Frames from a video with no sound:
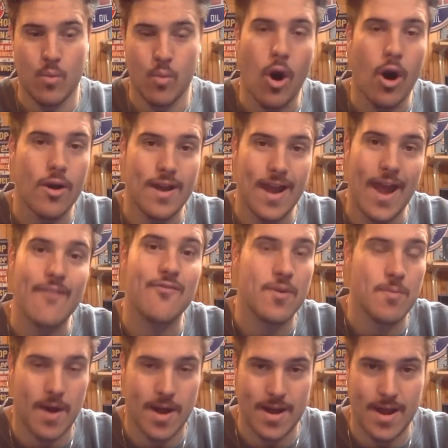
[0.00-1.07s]
what
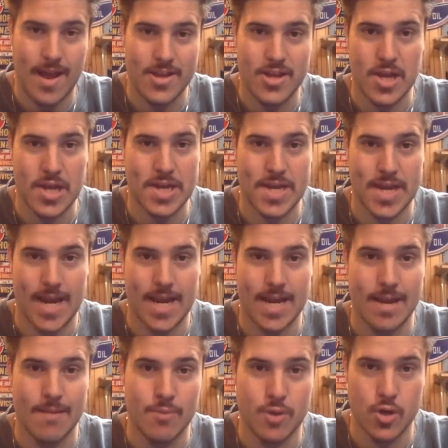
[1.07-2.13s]
everyone had just seen
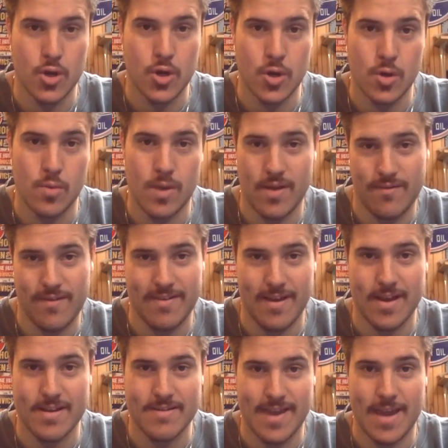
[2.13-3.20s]
him do to one of his
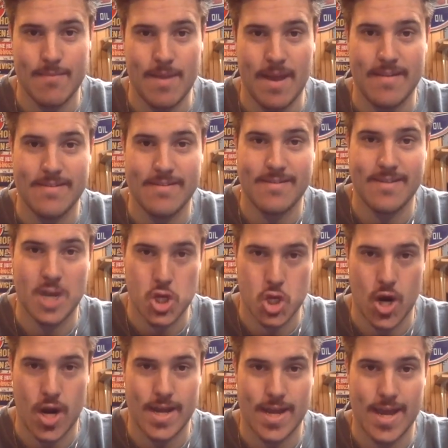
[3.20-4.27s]
younger teammates in
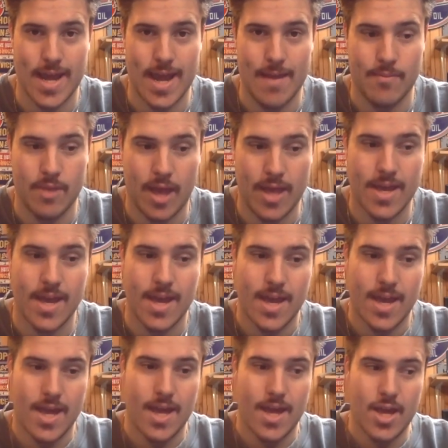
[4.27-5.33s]
training camp. Like
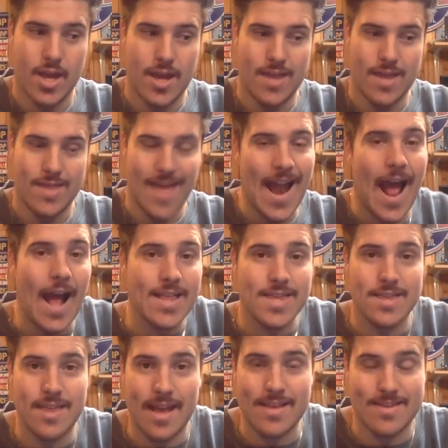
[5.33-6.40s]
that had
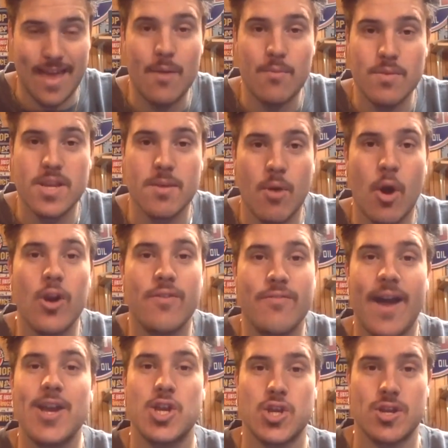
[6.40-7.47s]
that that was a
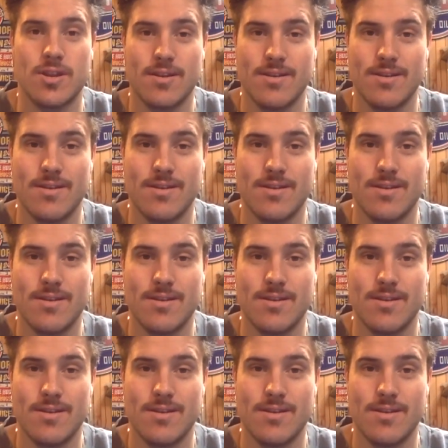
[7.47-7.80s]
motivation.